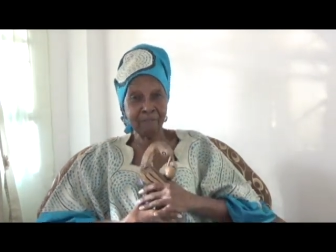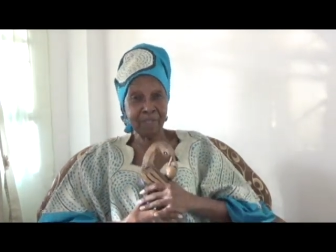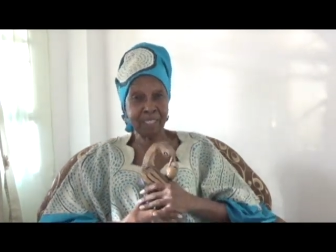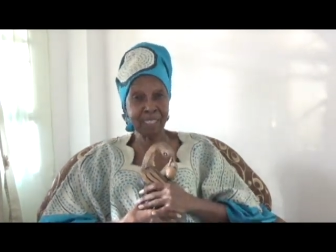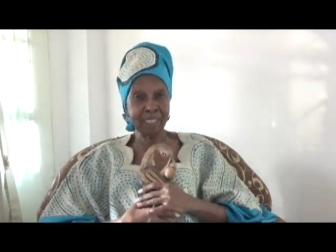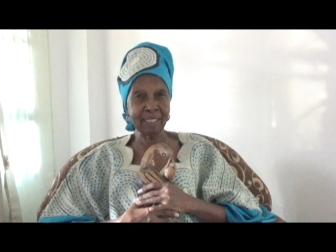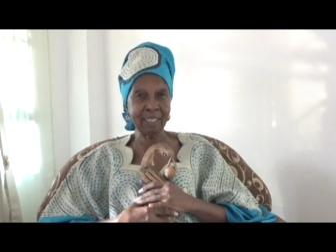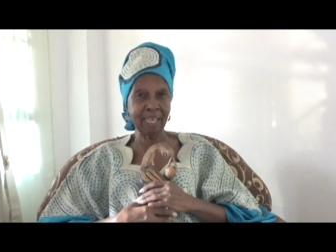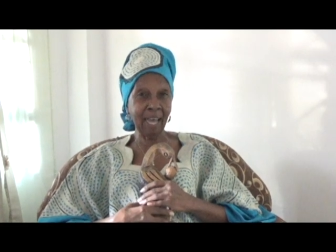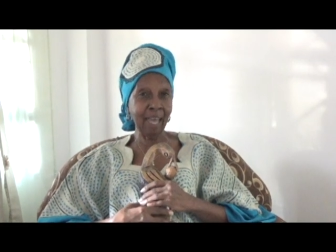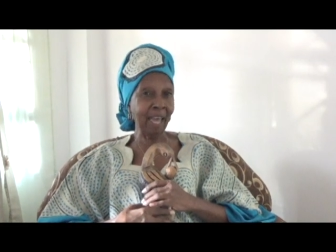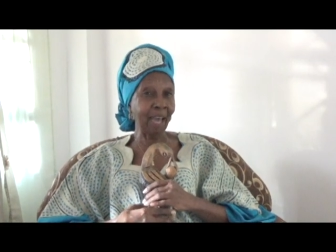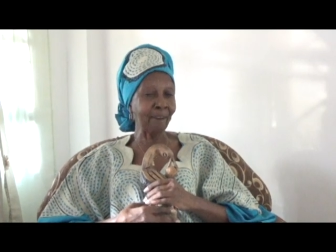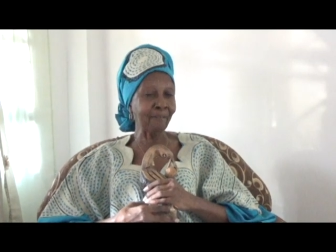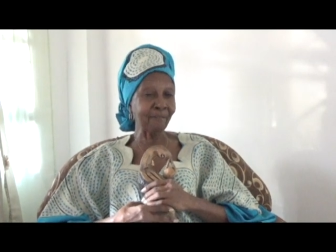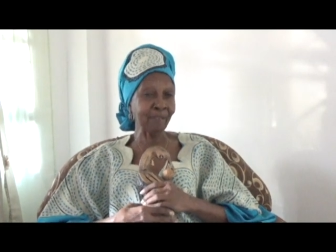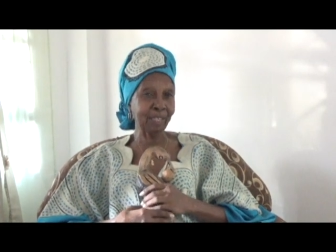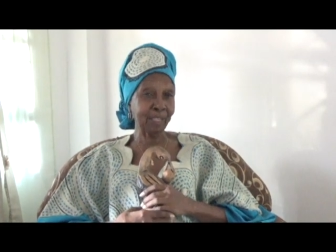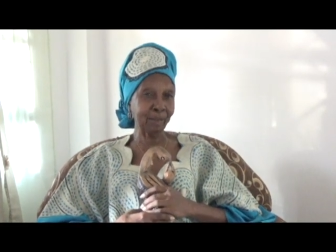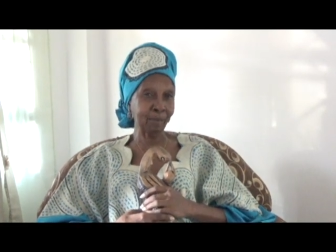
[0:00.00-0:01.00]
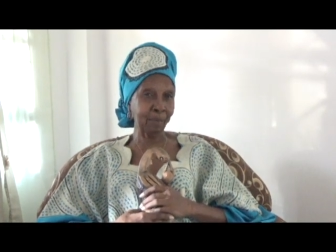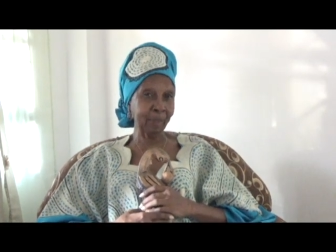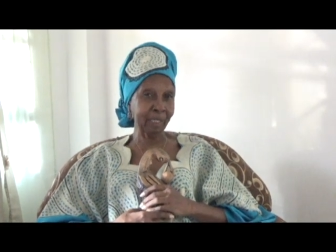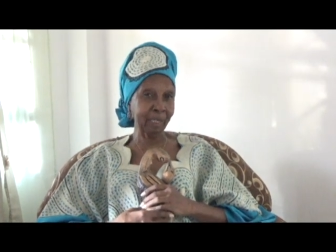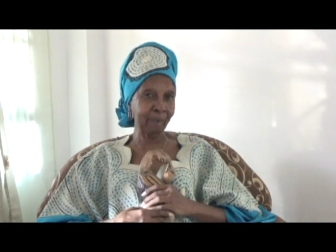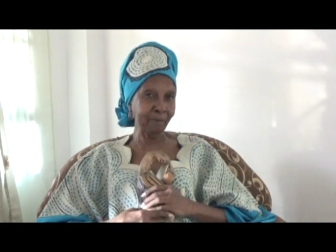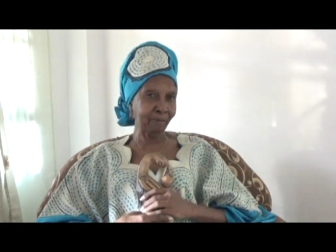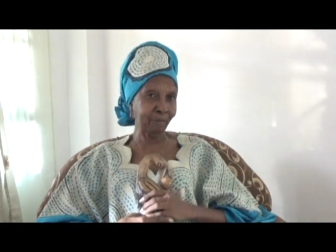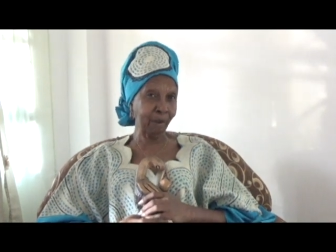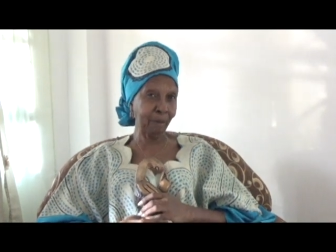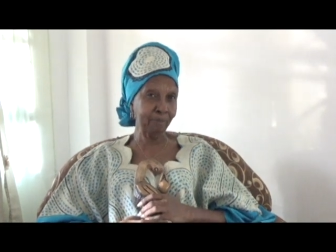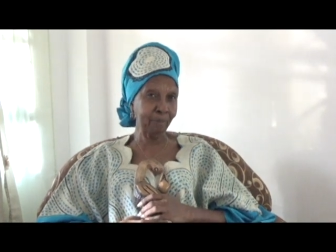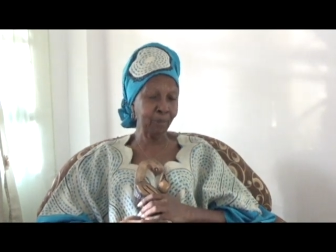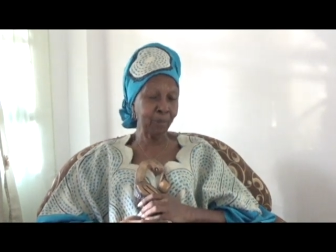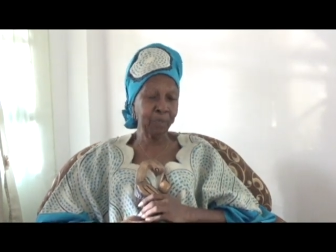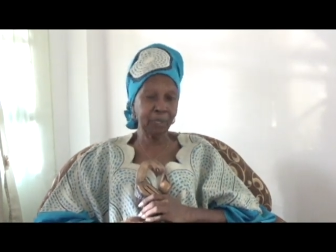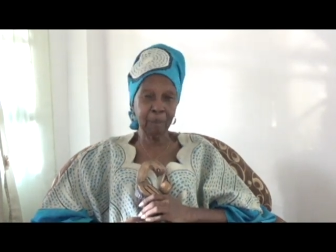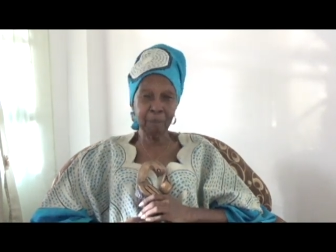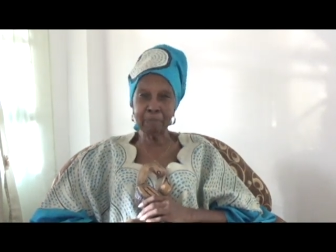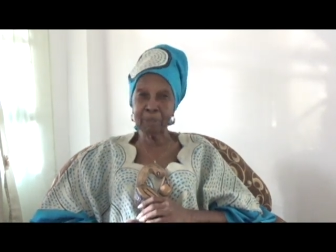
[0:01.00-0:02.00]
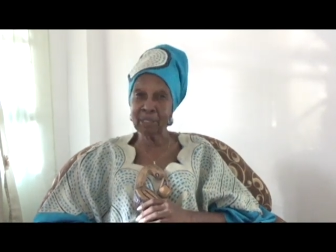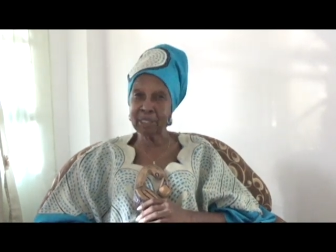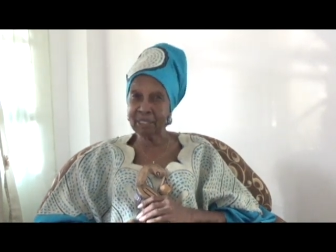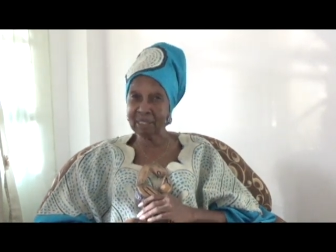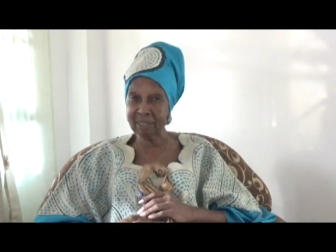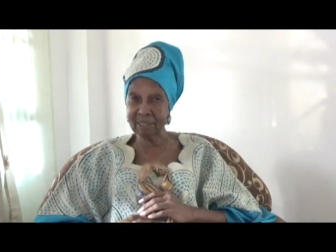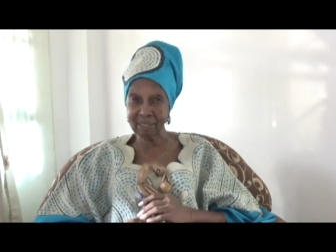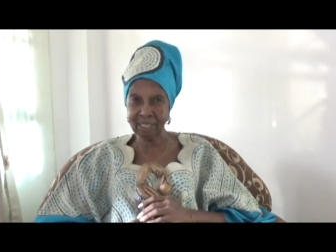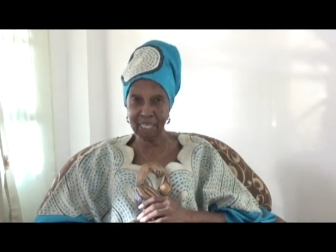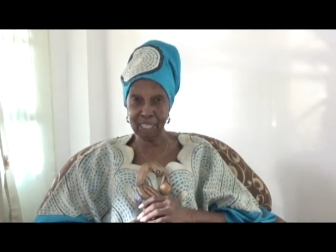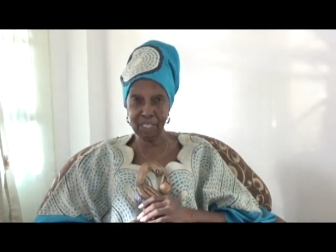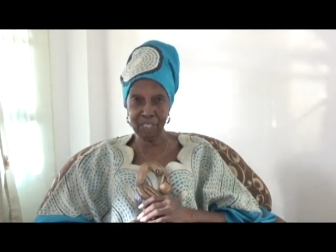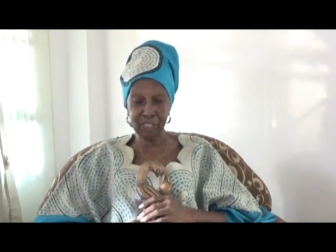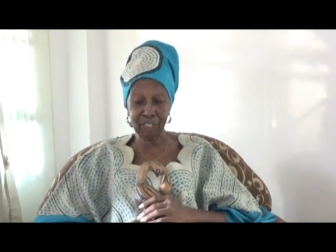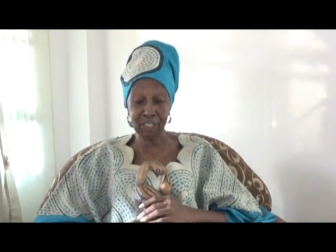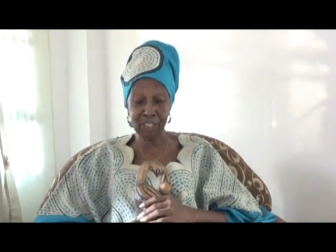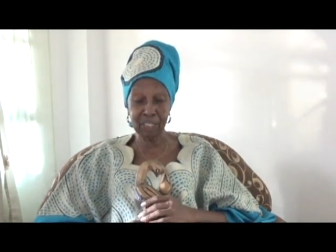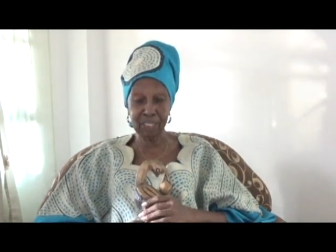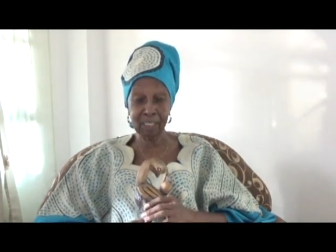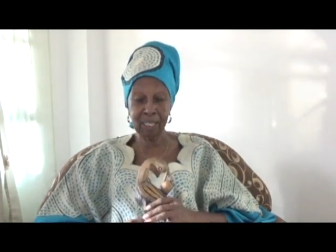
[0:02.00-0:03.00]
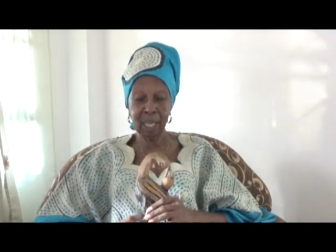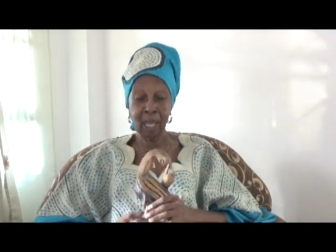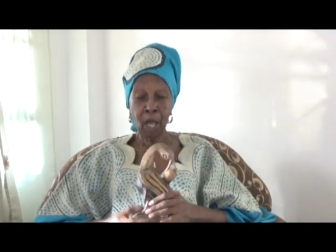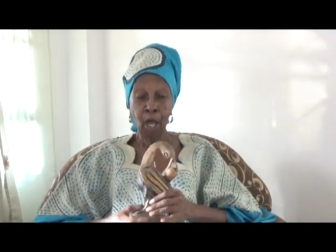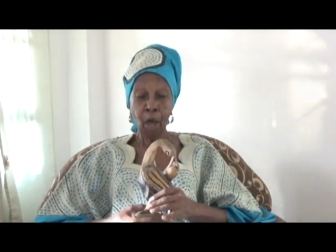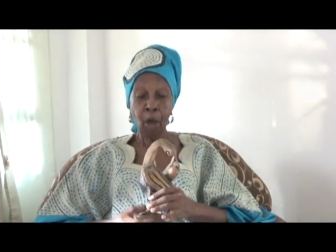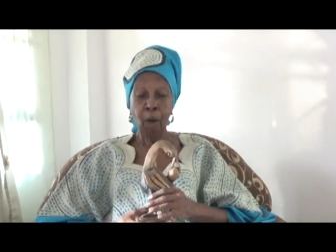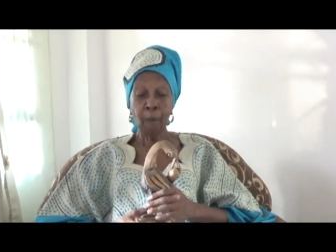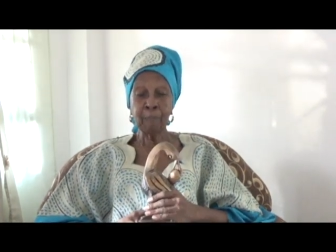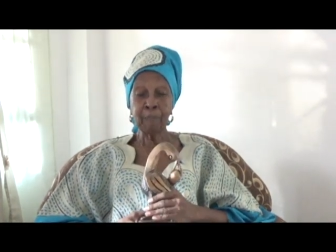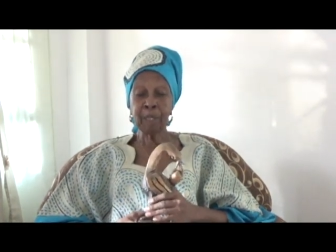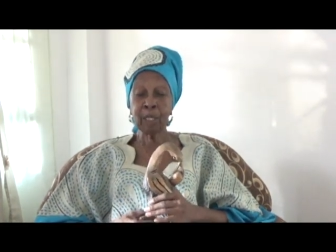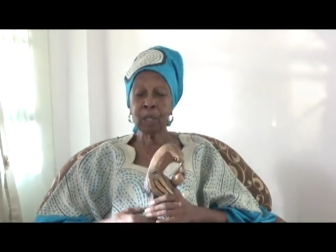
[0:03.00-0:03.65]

I love this. I have it whenever I'm doing a presentation